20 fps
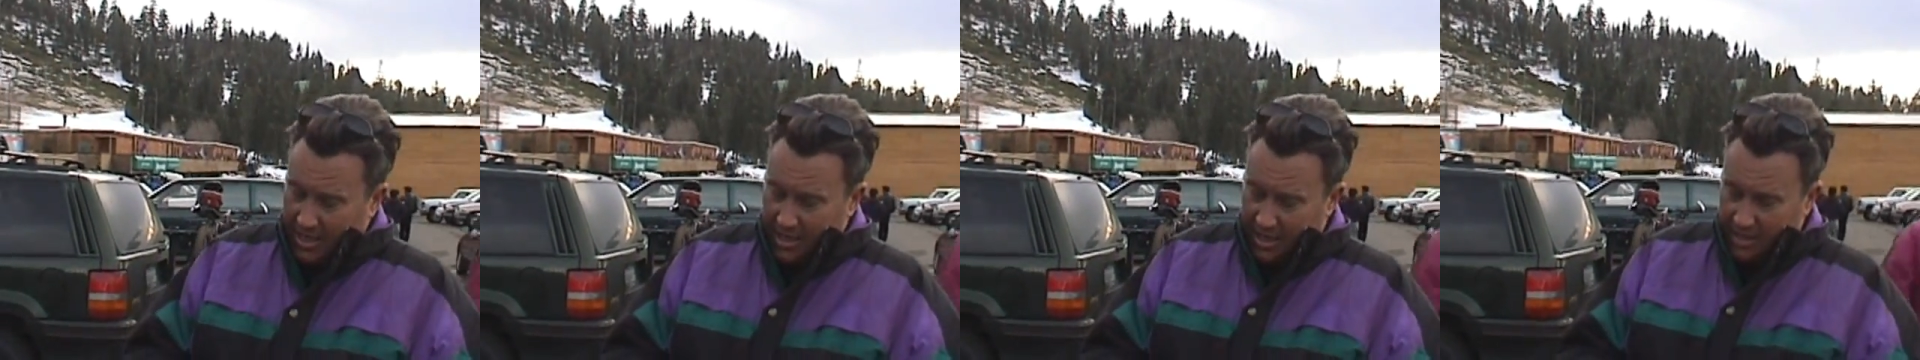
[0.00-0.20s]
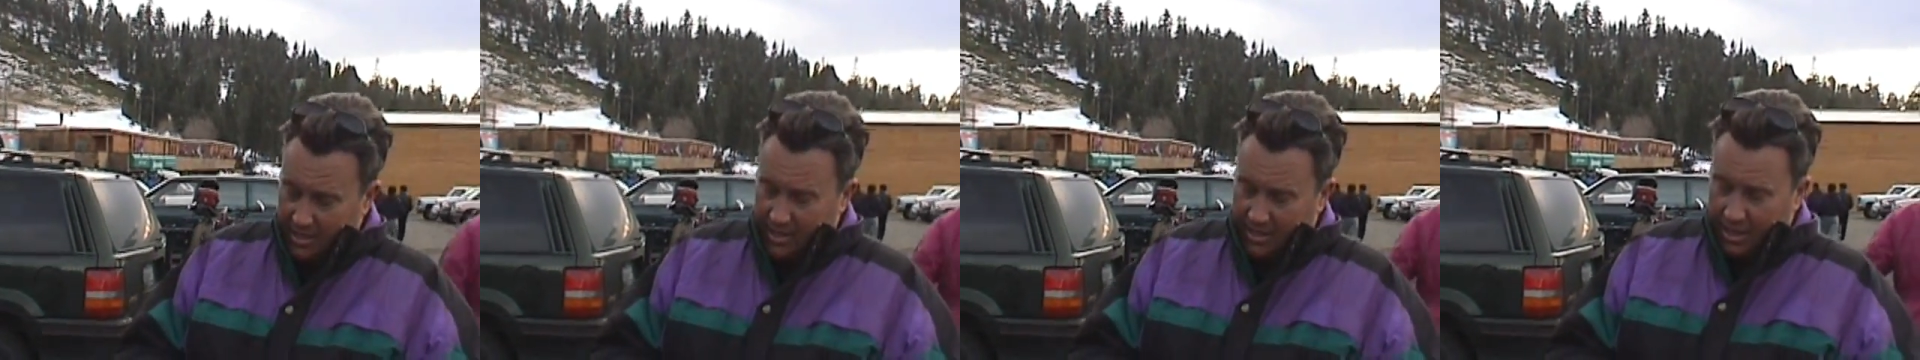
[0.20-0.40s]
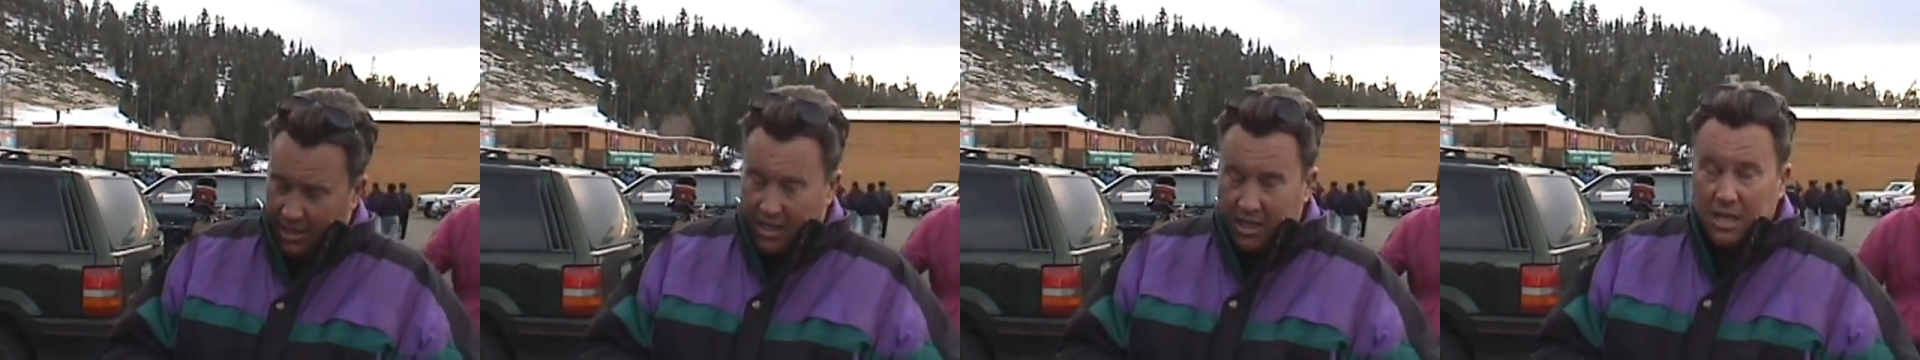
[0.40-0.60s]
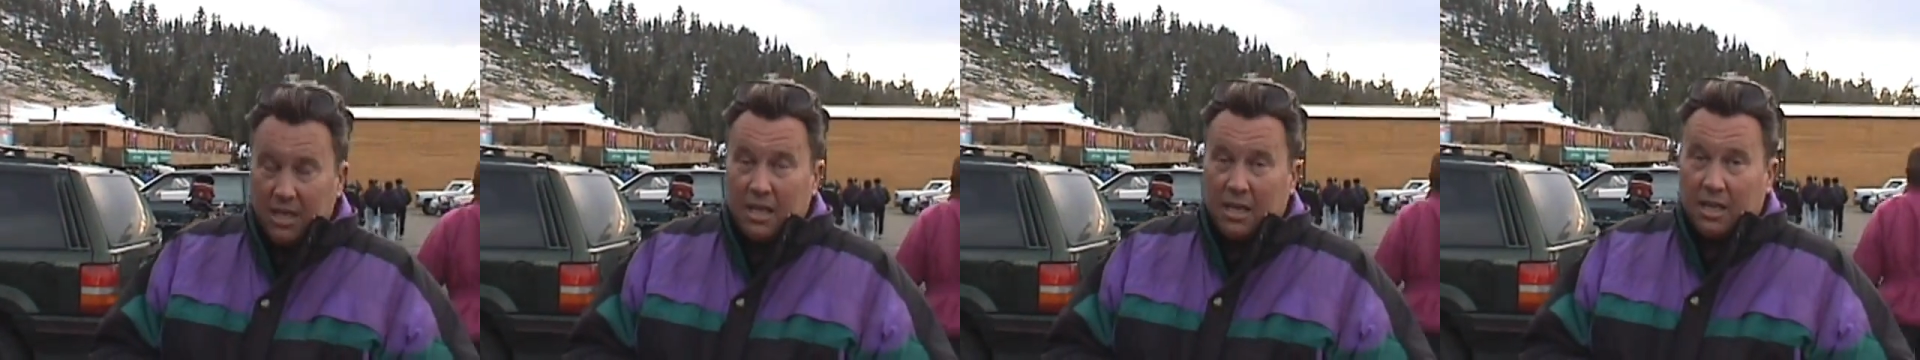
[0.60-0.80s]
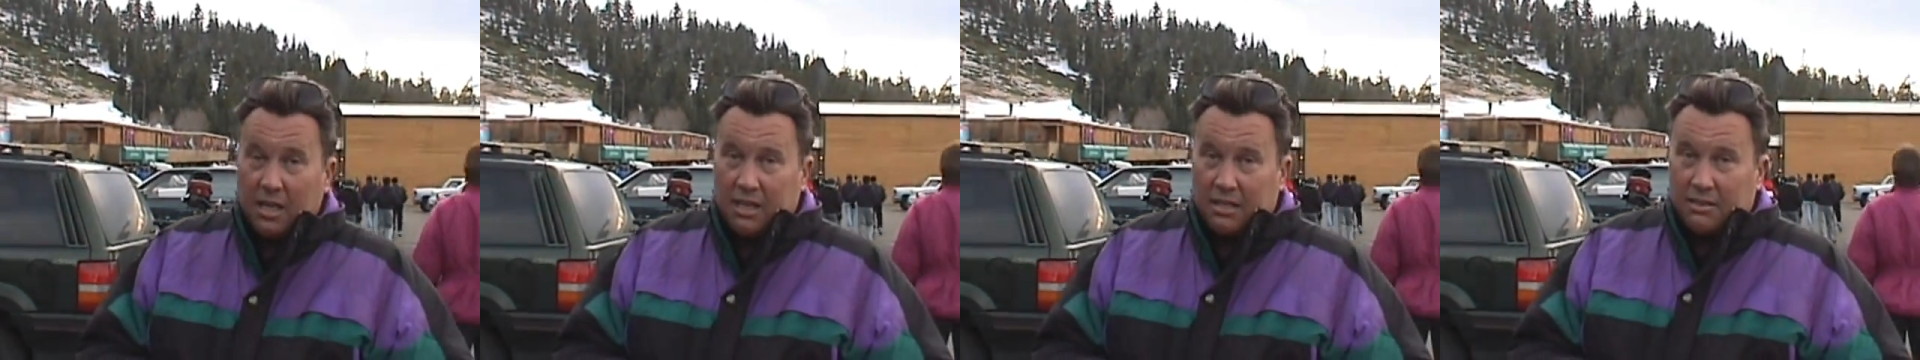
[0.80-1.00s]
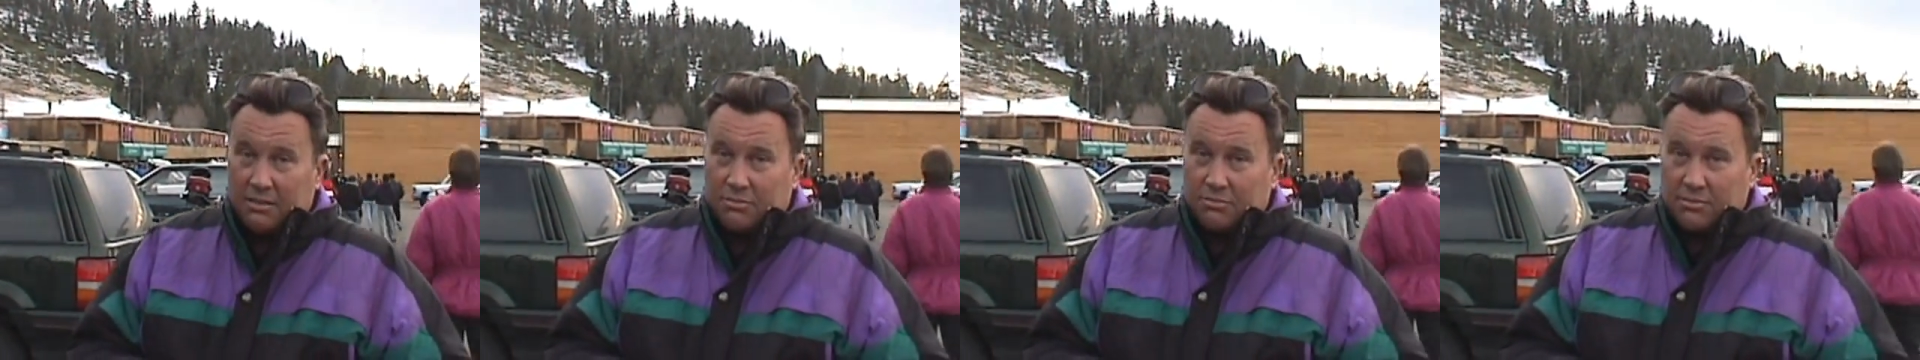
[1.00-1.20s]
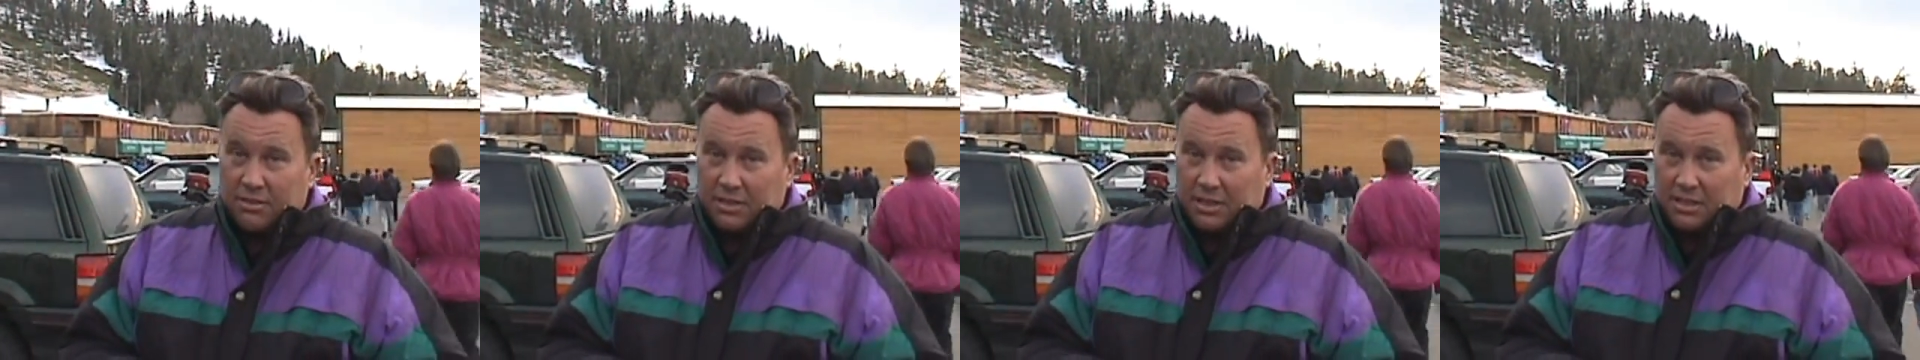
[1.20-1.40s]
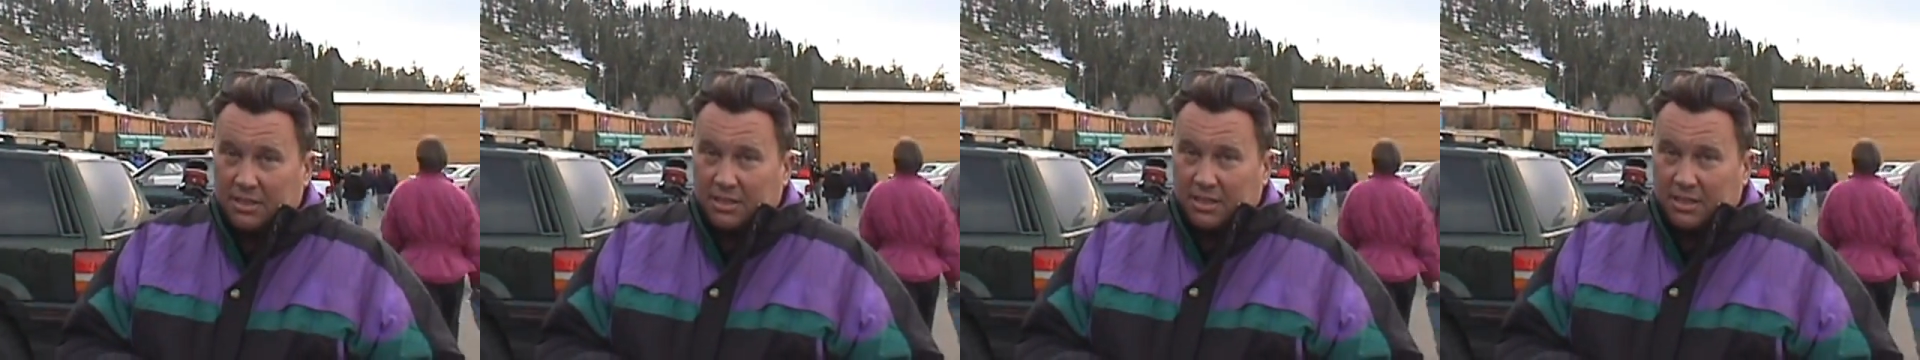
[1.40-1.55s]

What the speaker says: This skiing is really